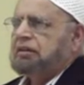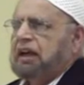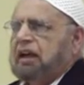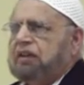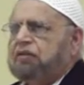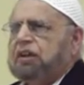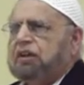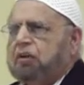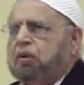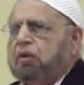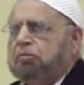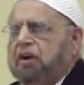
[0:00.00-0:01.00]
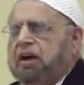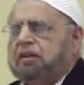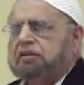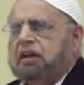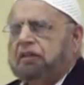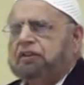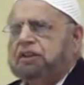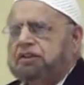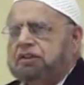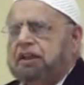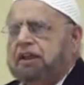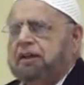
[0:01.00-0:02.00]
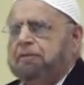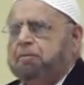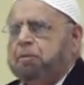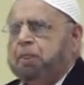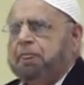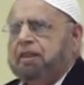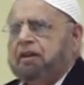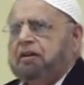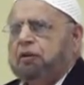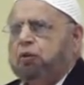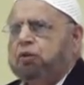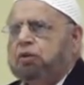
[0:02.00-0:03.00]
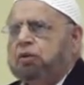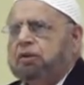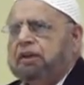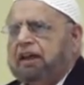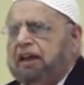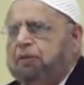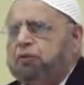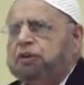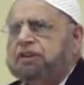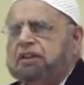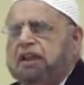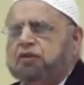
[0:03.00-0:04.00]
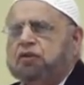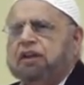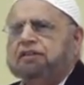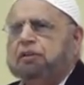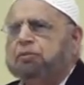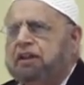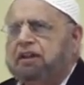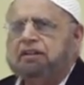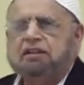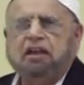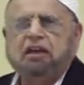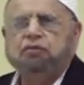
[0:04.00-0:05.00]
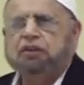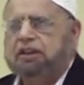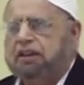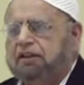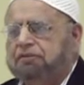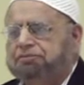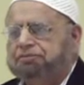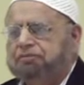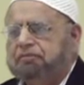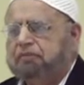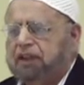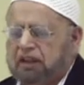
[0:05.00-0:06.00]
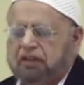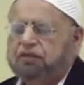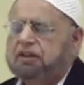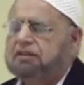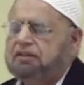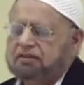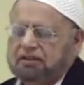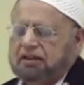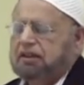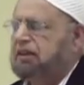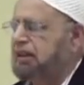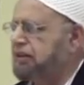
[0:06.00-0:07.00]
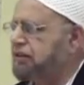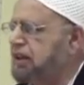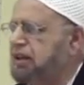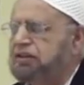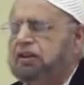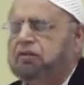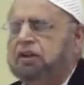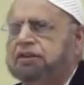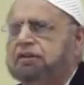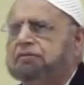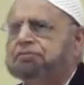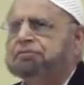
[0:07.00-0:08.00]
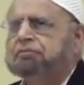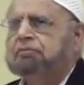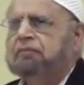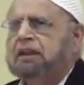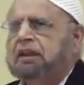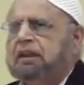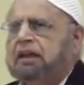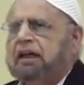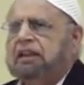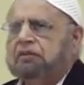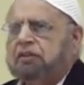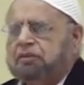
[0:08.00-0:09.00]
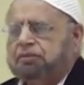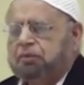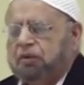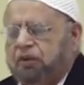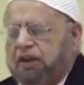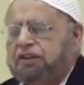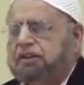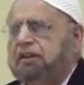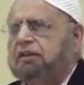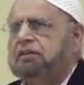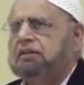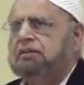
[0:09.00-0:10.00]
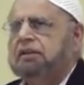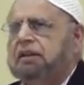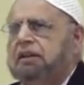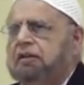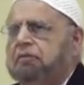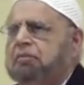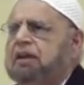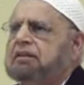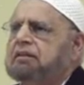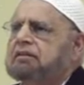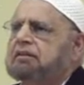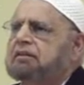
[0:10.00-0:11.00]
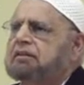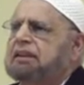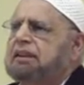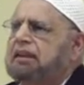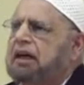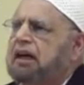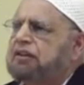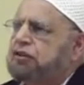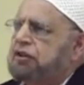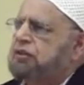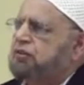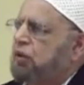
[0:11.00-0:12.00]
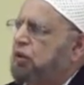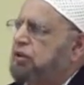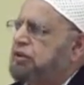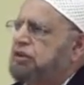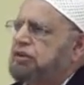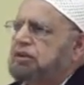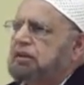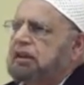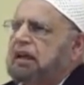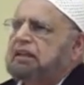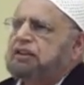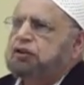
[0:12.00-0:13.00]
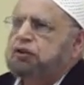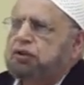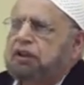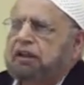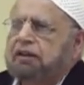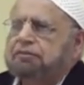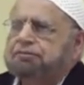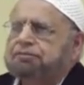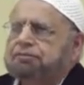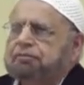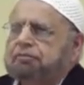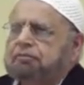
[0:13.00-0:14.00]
the living role models of this day, who came to this country as immigrants like we did, many of us, other than the second generation. And they were professional, but they did not just focus on this dunya,